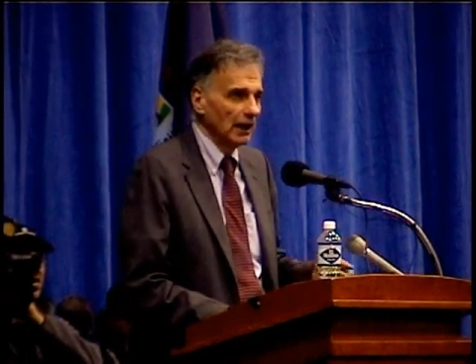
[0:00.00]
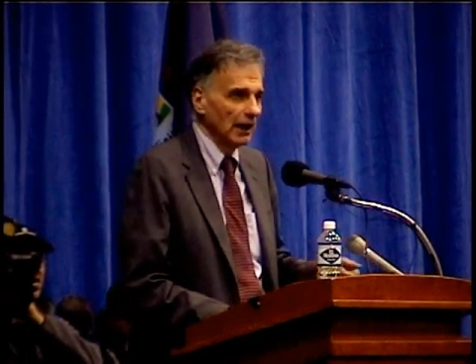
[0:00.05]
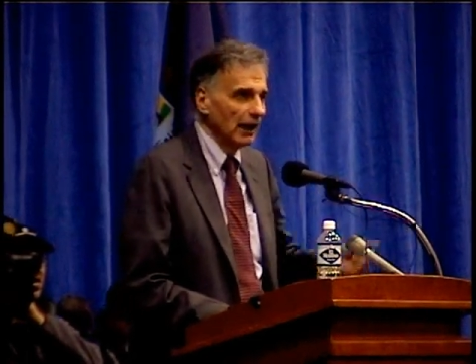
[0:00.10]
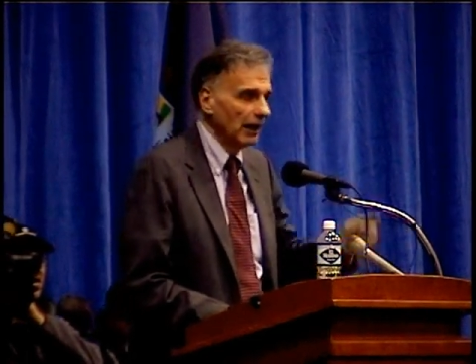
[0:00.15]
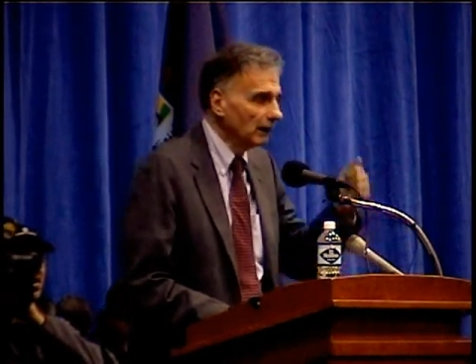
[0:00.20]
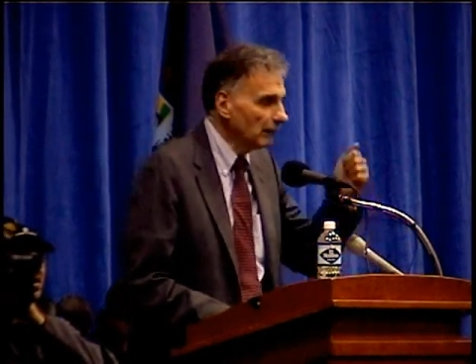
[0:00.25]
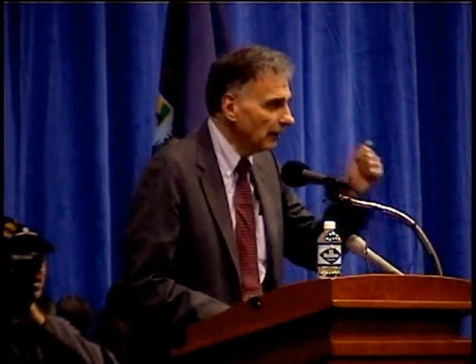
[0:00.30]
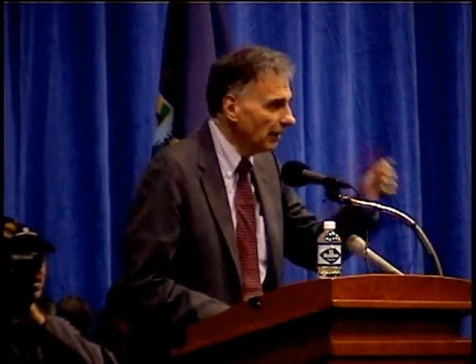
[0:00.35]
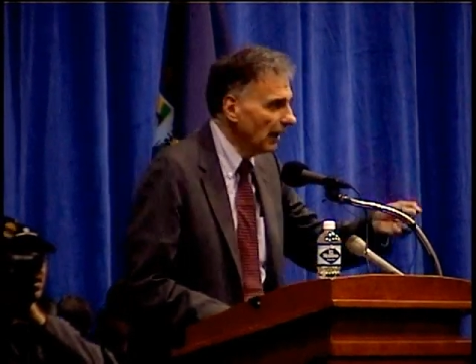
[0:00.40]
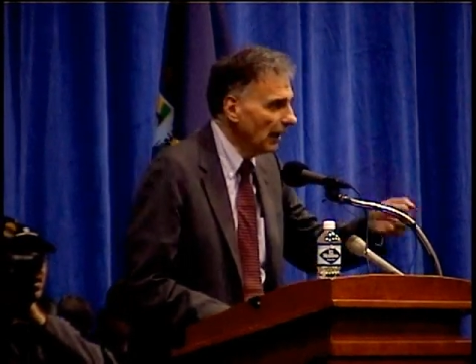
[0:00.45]

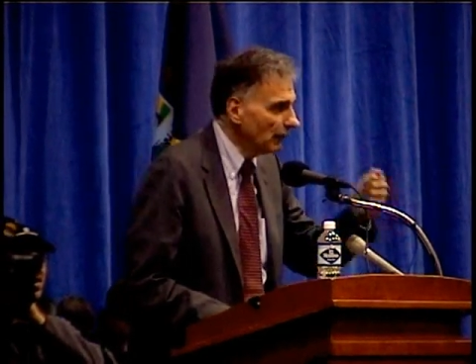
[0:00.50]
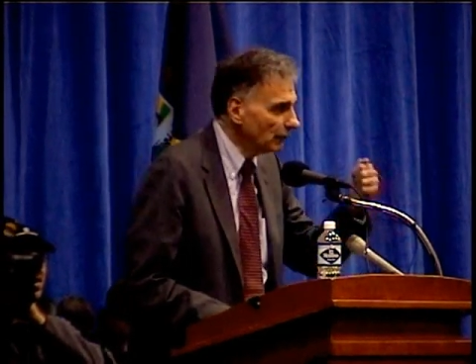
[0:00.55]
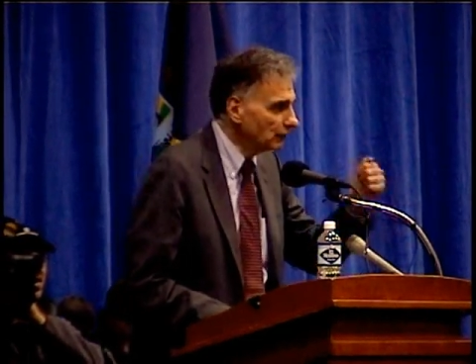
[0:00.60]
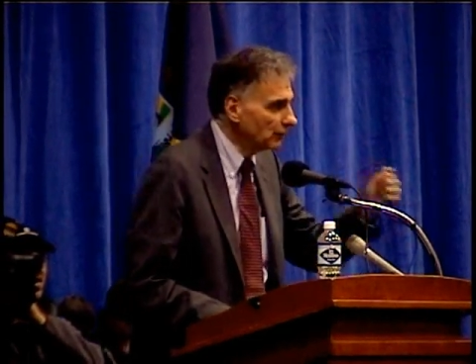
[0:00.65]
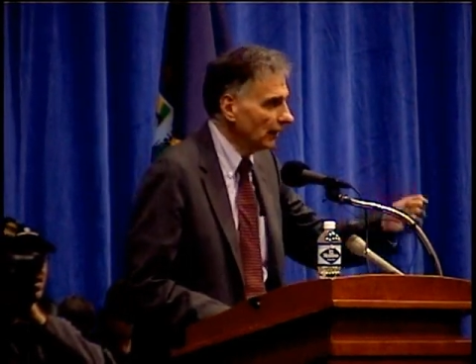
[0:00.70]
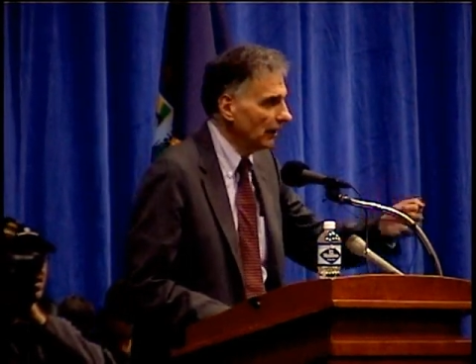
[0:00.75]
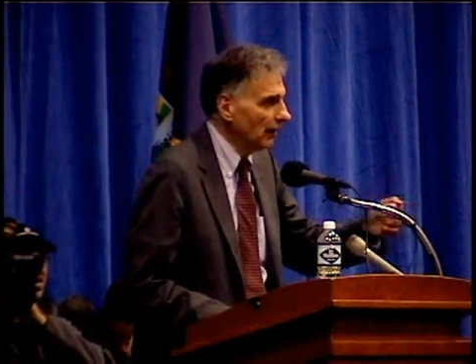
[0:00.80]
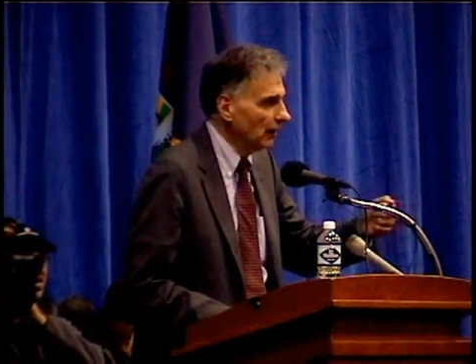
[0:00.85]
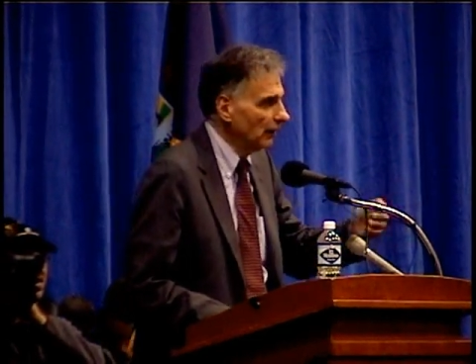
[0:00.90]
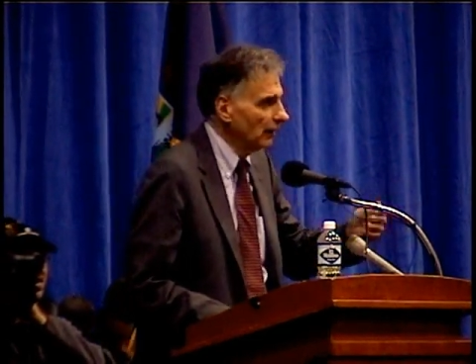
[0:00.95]
Area
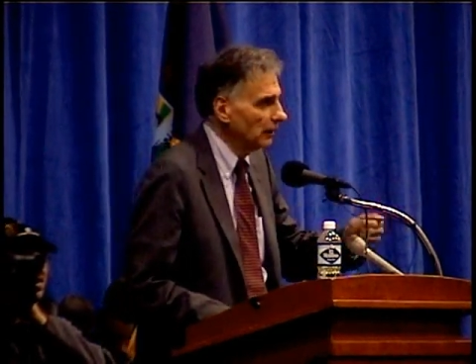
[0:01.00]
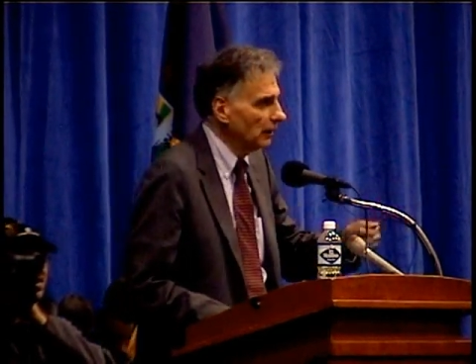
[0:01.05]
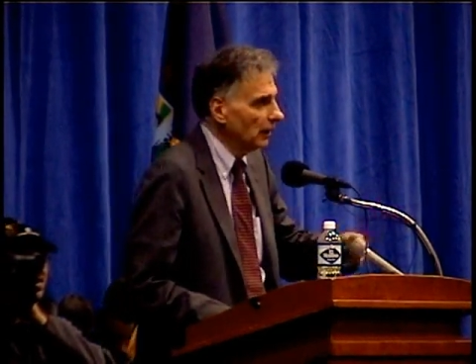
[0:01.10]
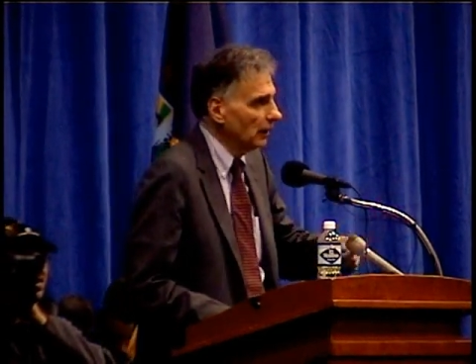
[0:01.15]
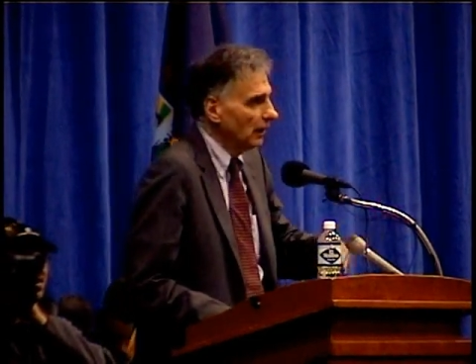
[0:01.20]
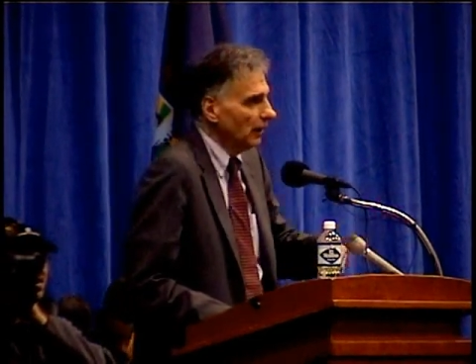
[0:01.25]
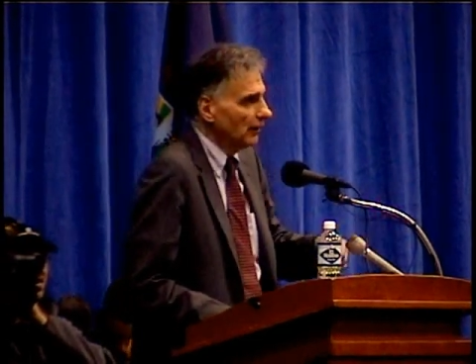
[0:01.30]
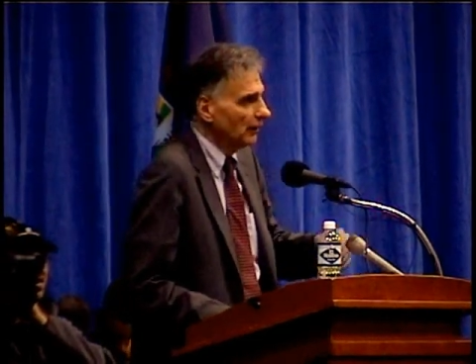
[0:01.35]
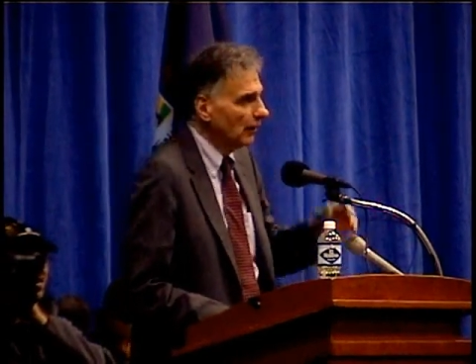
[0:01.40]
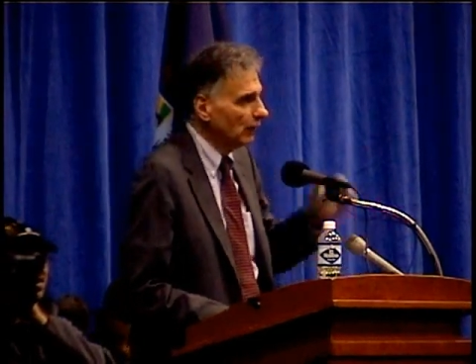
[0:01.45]
after area